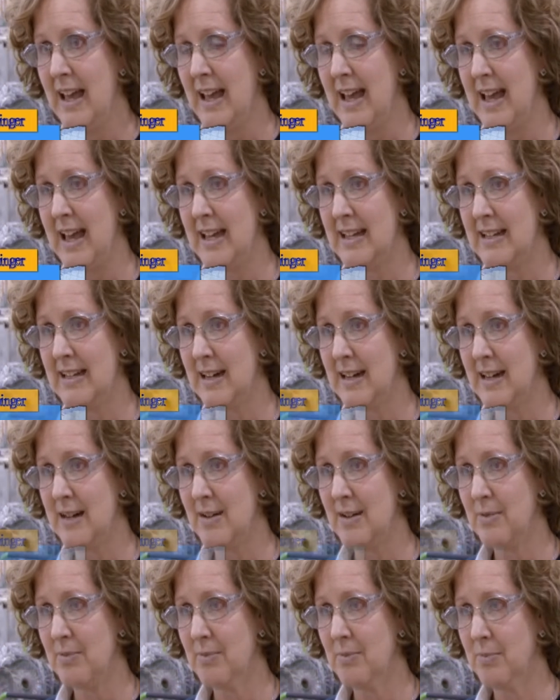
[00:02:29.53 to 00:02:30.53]
And uh,
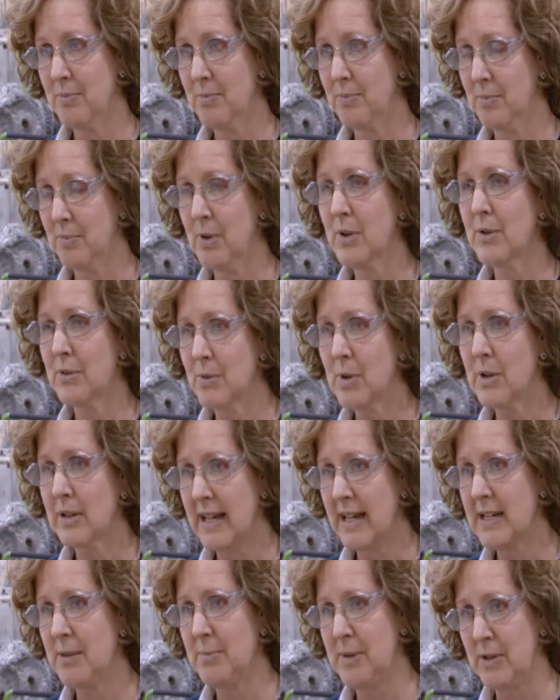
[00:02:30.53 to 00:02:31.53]
we're, we're
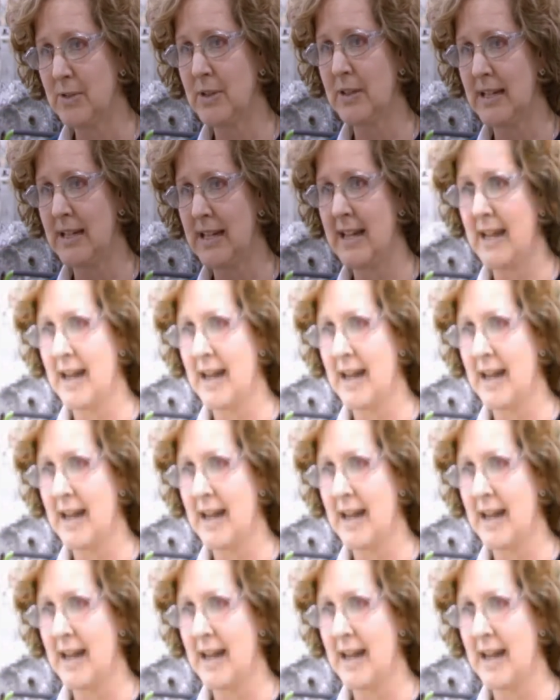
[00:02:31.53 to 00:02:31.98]
glad to be on the leading